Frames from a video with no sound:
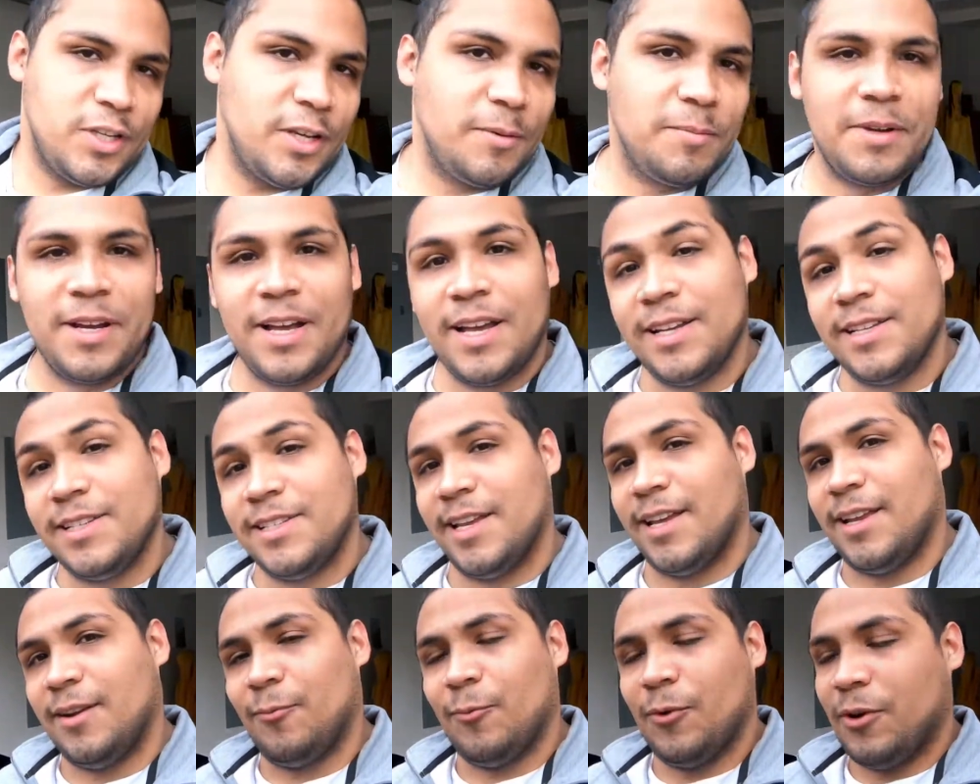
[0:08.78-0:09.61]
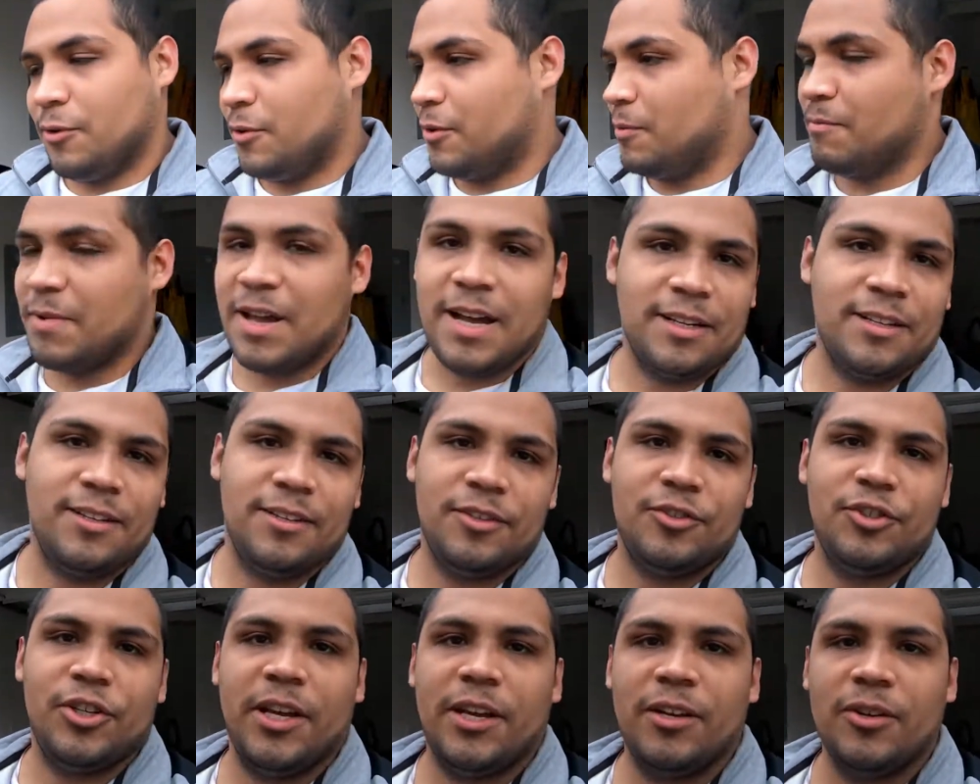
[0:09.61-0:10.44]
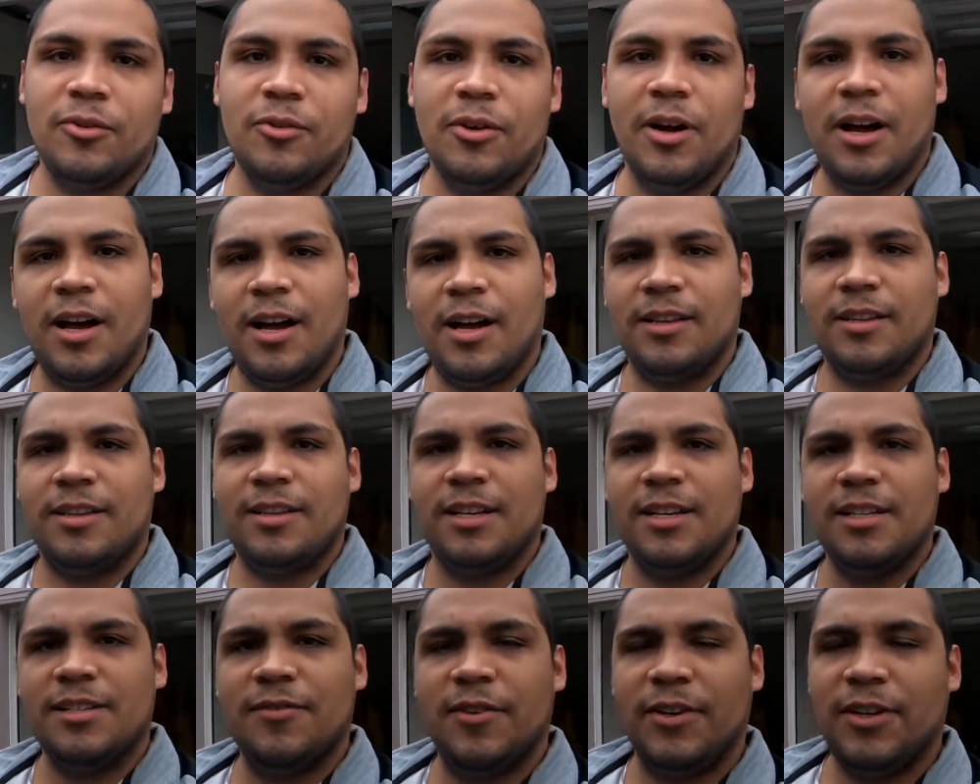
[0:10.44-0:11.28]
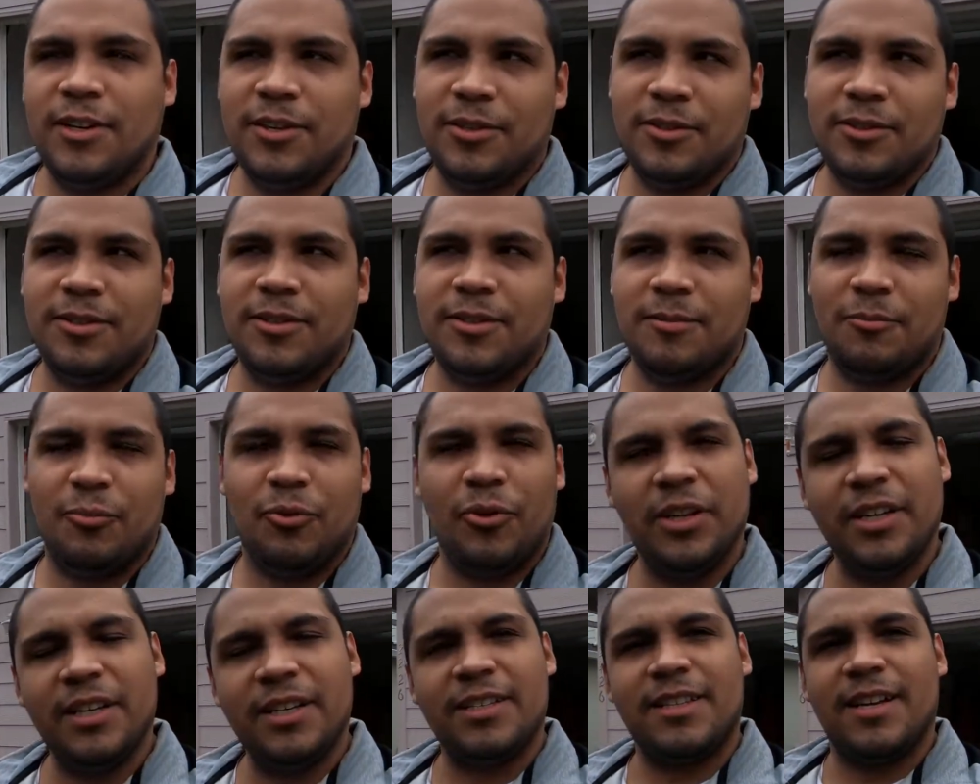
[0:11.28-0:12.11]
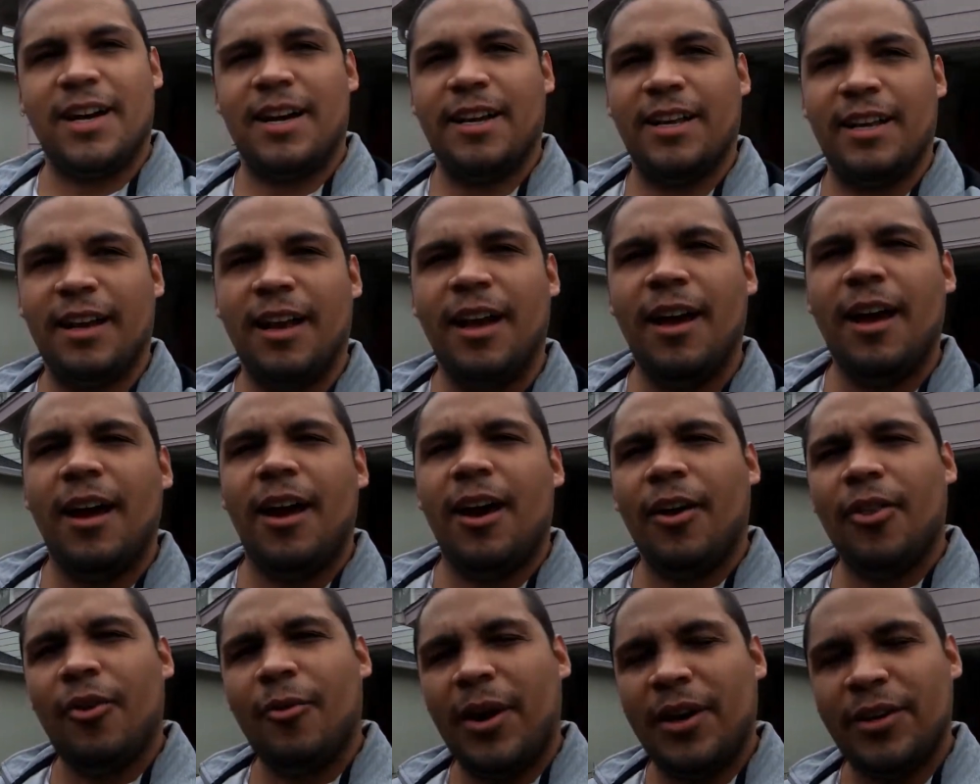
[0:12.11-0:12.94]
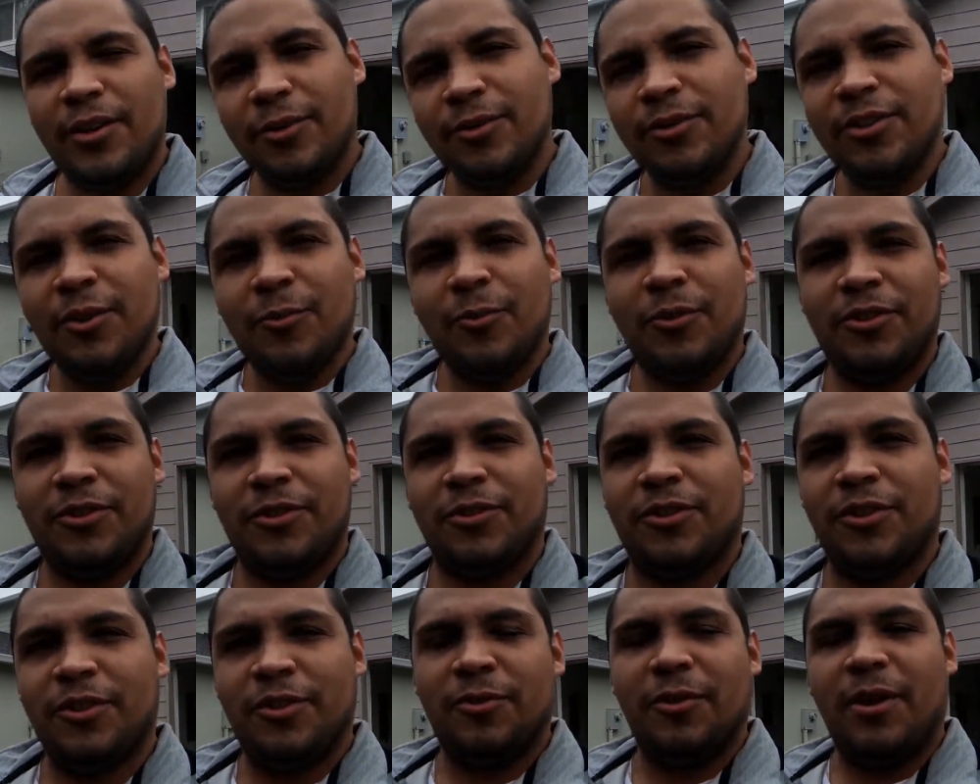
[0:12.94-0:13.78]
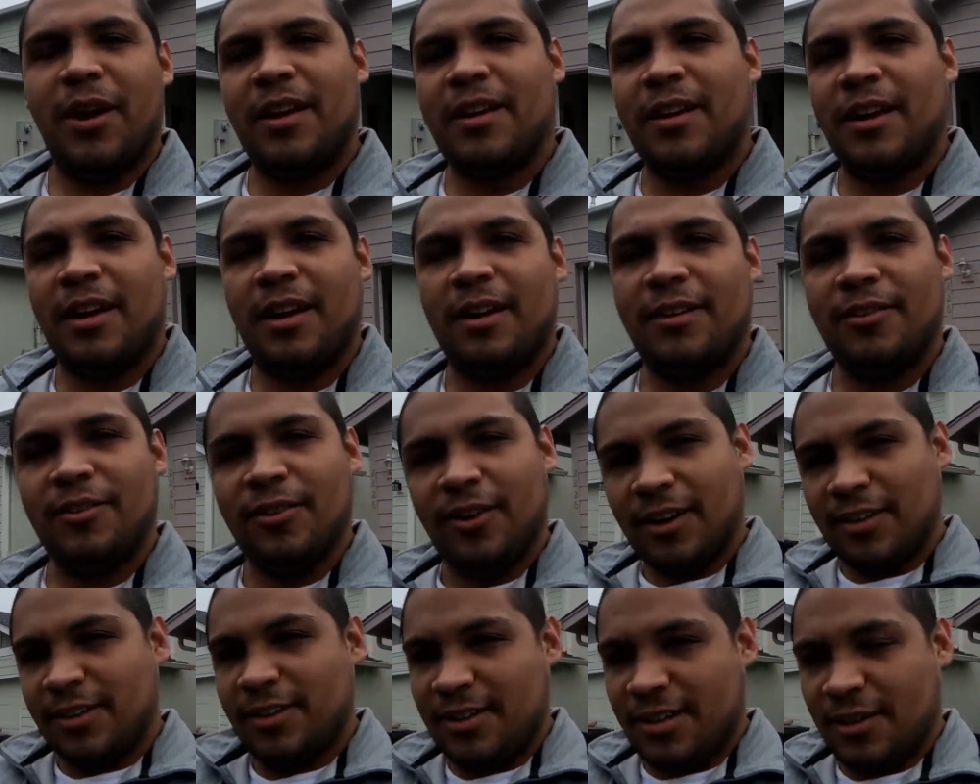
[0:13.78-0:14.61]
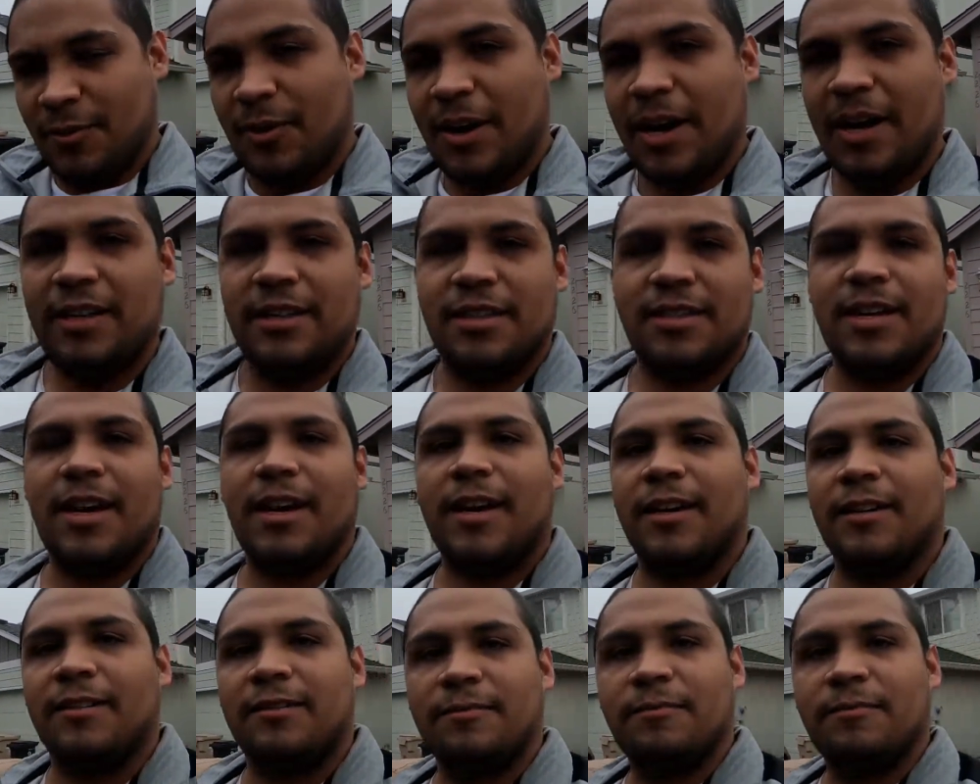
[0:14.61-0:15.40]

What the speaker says: up guys, and welcome back to the channel. Today's video, pretty exciting, although I don't know what to do, and you're gonna see why in a second.